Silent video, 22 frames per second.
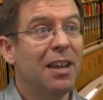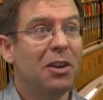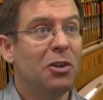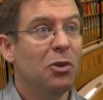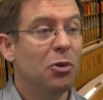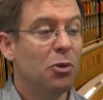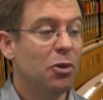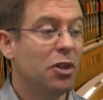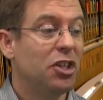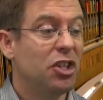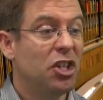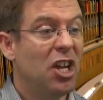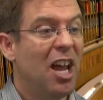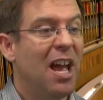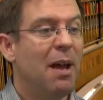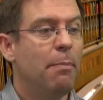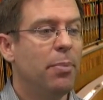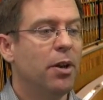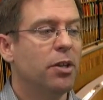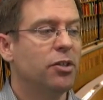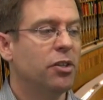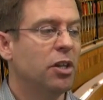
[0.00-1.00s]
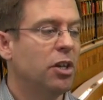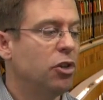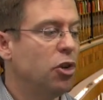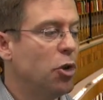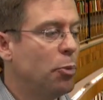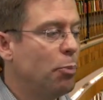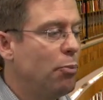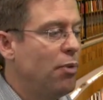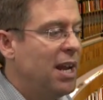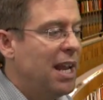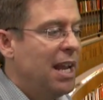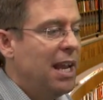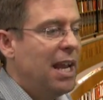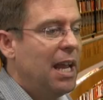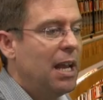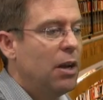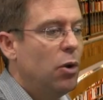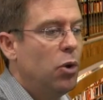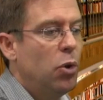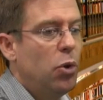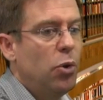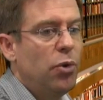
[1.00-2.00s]
you're the chairperson, and you're bringing
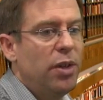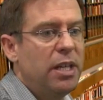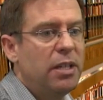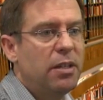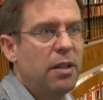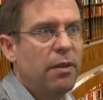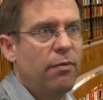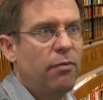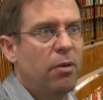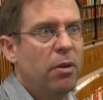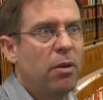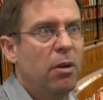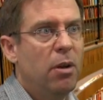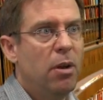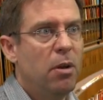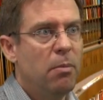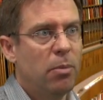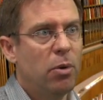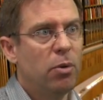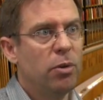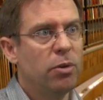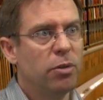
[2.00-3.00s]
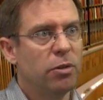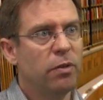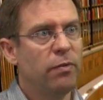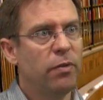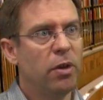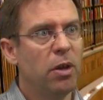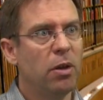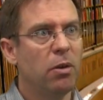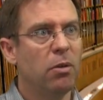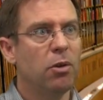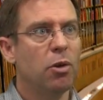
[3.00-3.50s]
in all these different points of view.